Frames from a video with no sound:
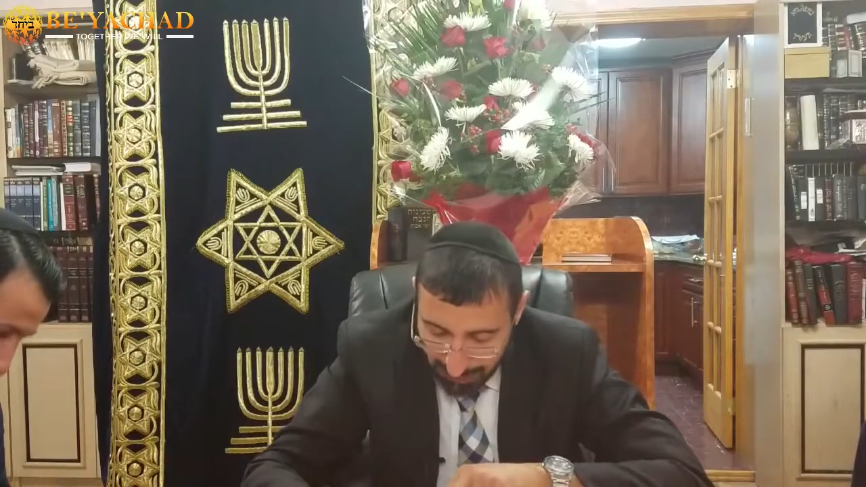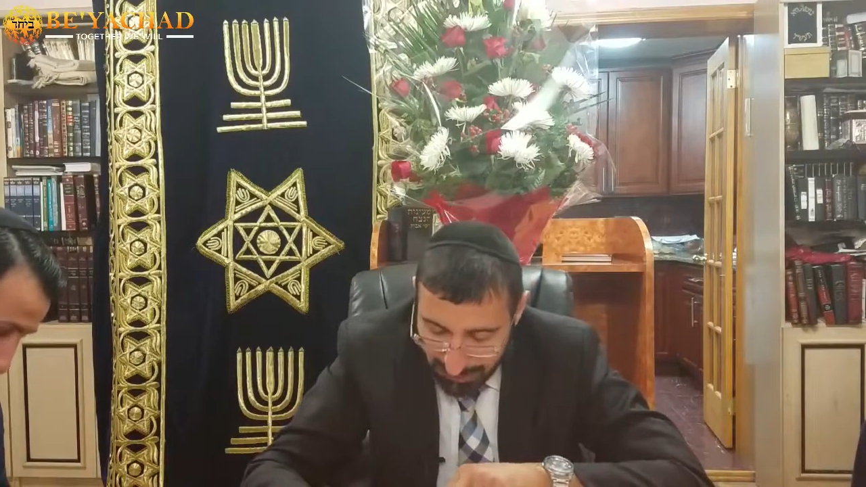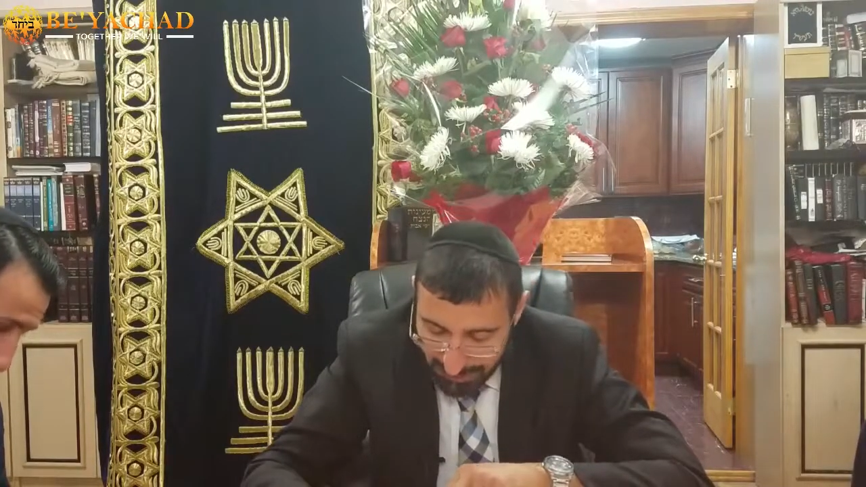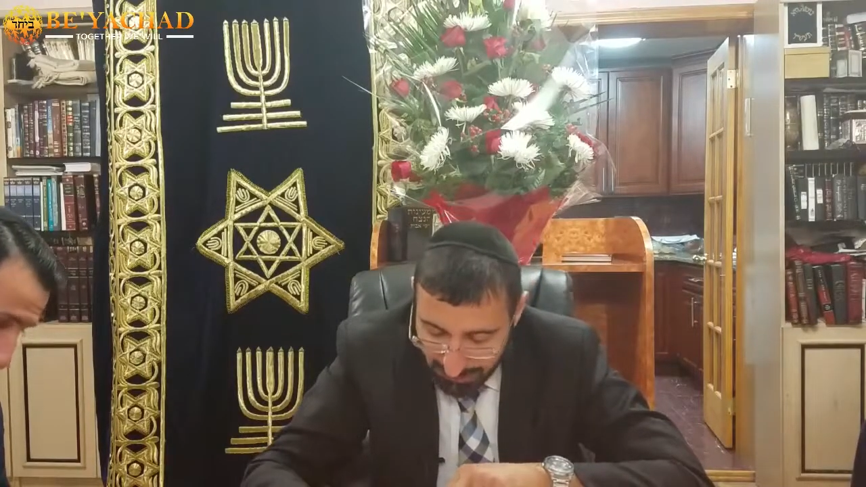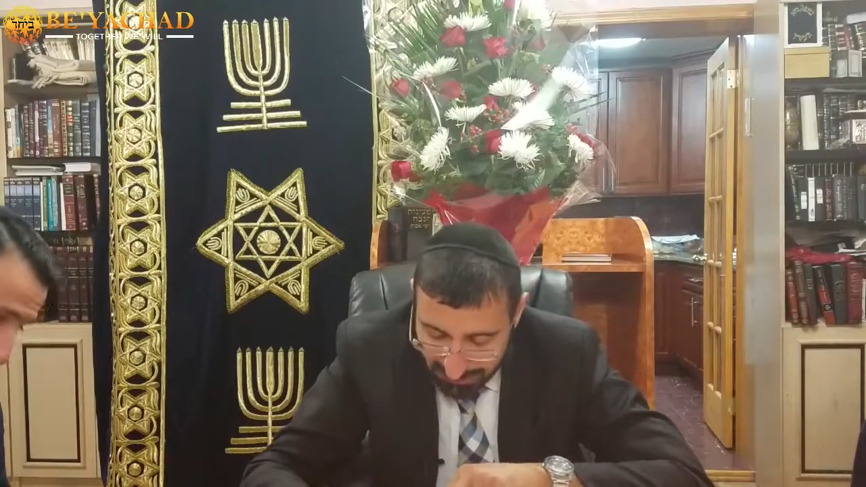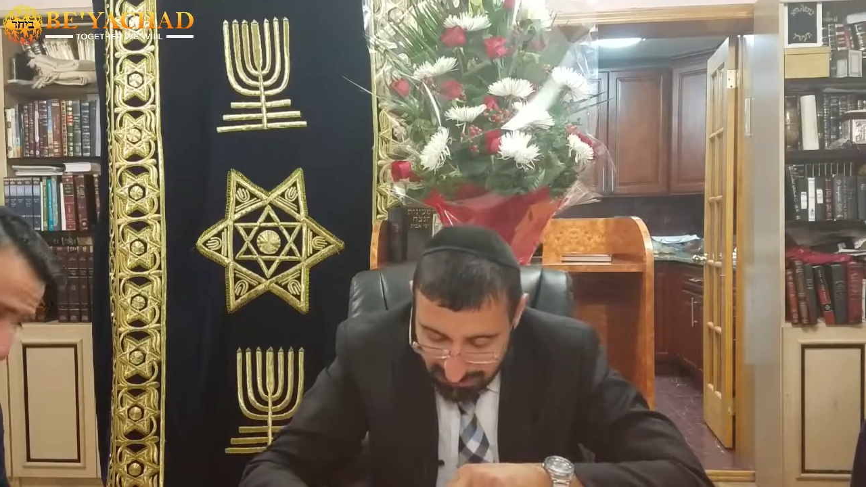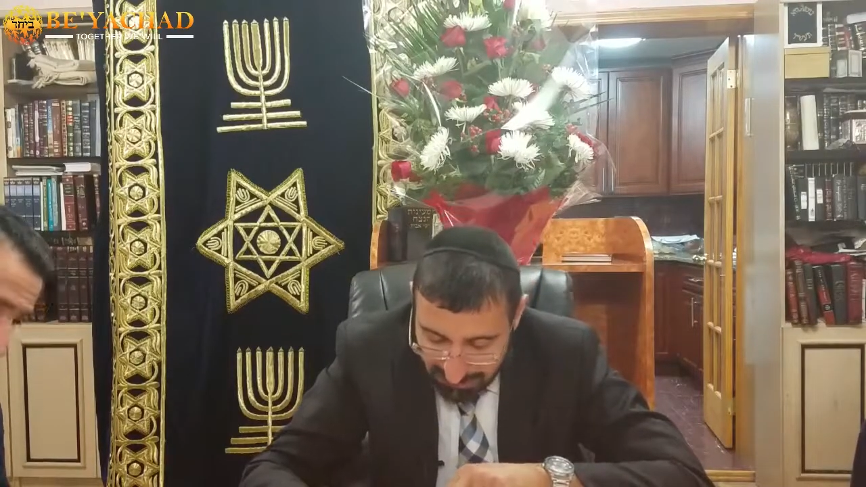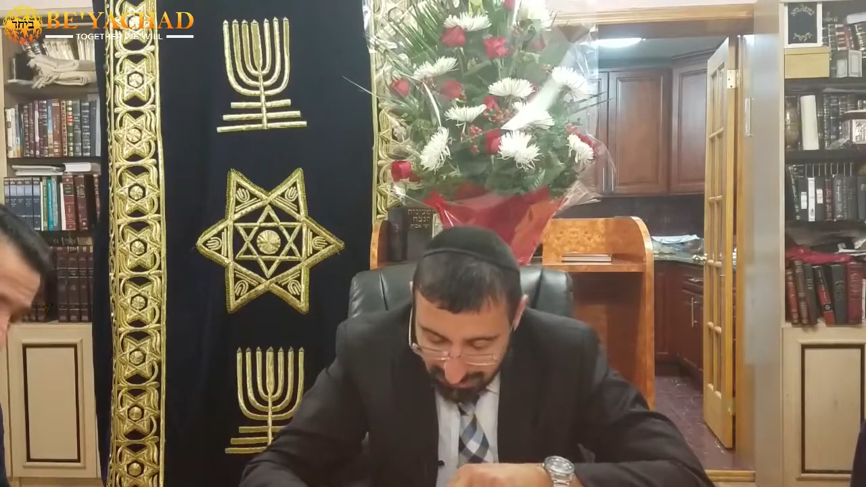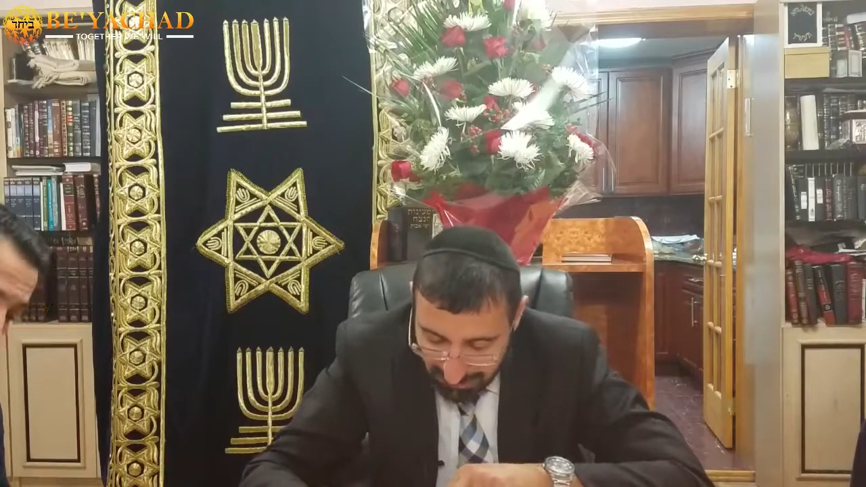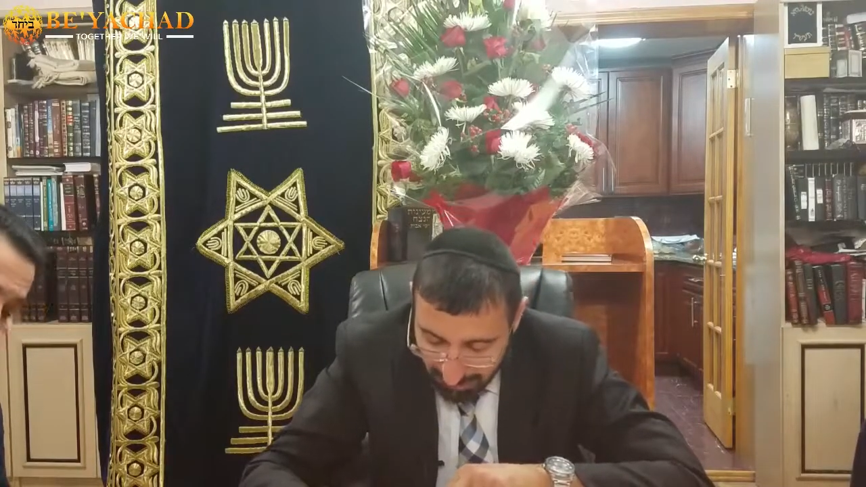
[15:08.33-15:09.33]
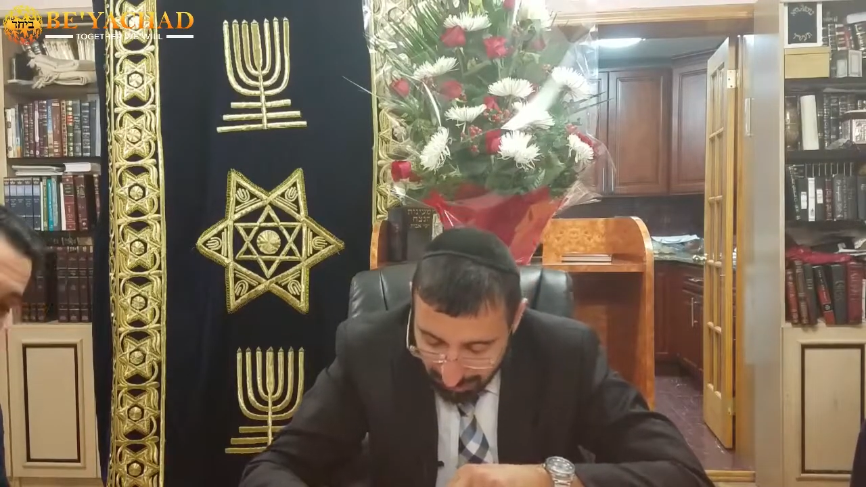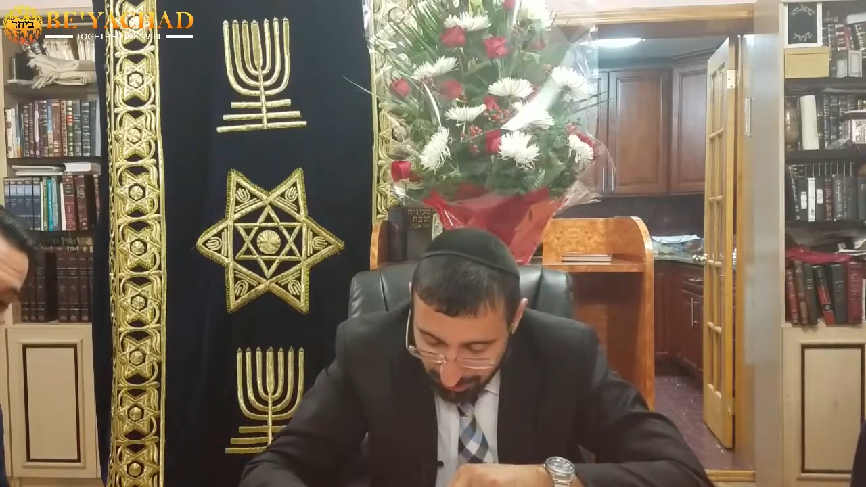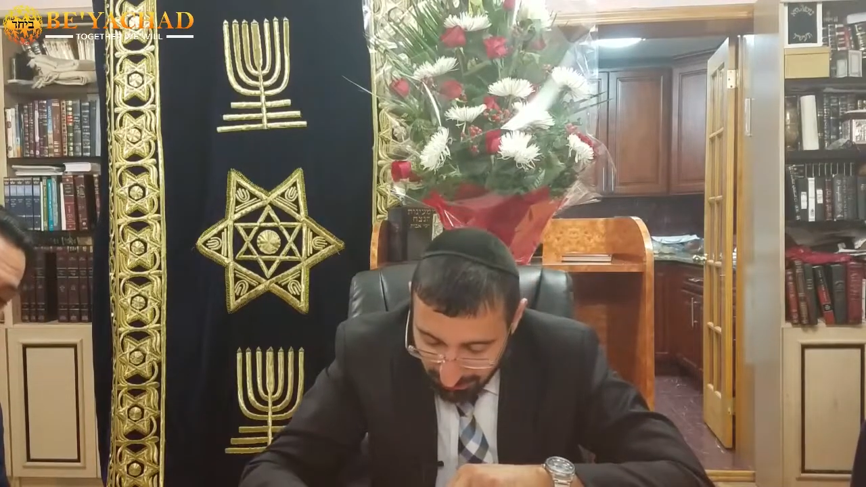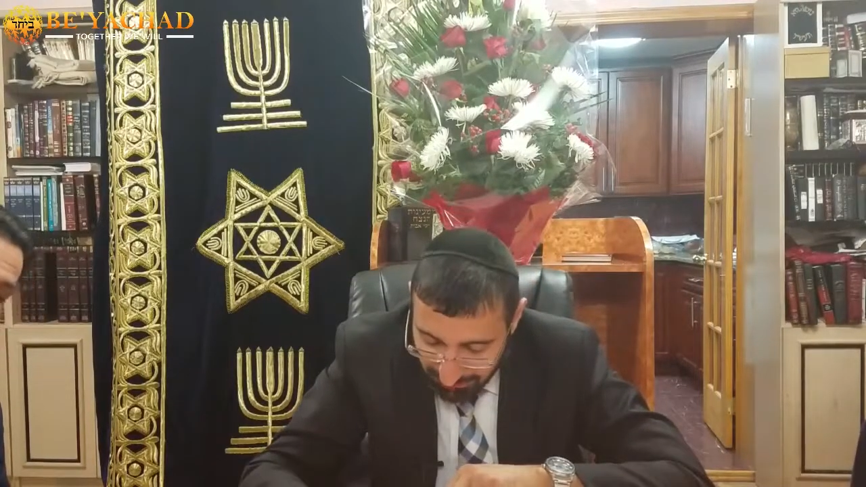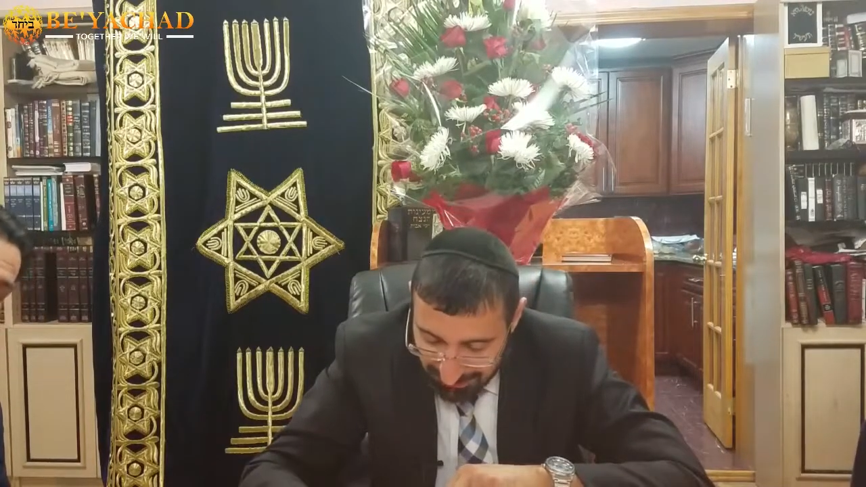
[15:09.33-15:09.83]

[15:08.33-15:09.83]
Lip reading: Shebishvilo